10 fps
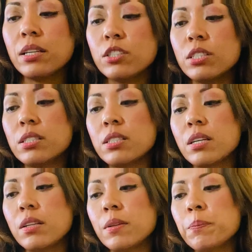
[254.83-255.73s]
she's
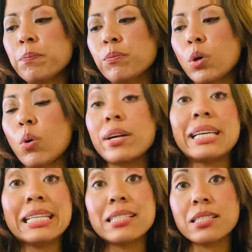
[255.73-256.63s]
still, or
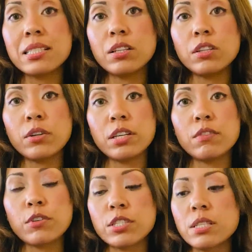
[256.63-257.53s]
he's still looking
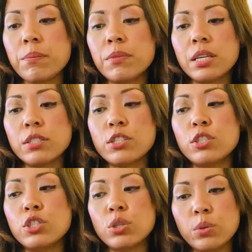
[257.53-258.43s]
for something to
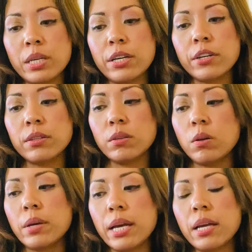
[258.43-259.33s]
do here,
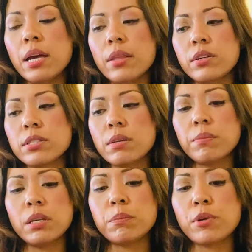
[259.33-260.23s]
okay? There's
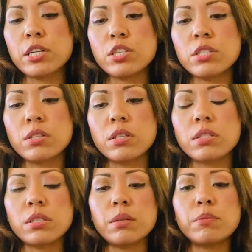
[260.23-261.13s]
something precious to
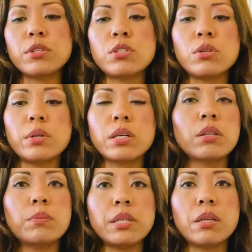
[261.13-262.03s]
this Libra too. It
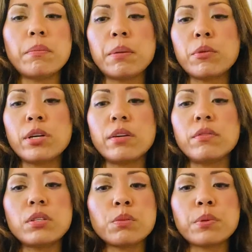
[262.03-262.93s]
could be the memory of
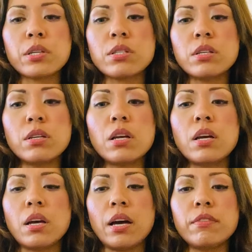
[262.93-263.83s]
this person.
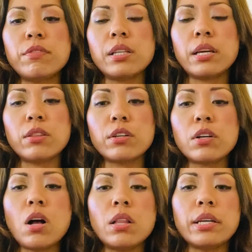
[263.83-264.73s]
I feel like they're
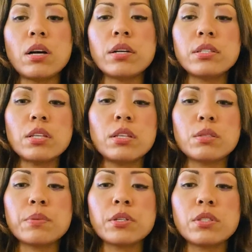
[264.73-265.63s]
calling on to this
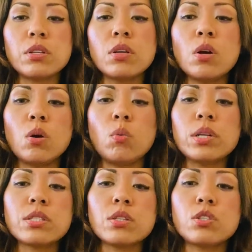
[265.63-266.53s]
person.
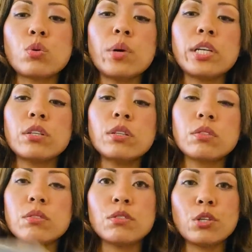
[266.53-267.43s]
What's the twin
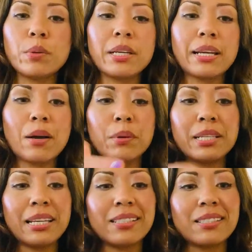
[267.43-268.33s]
doing
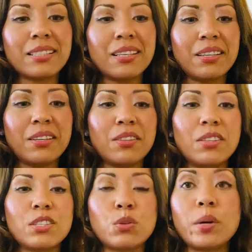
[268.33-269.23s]
nowadays?
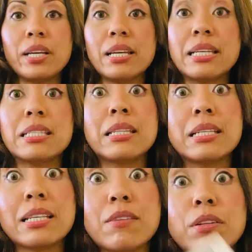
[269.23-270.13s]
The twin is in the
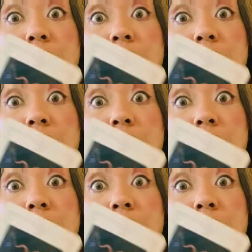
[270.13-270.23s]
devil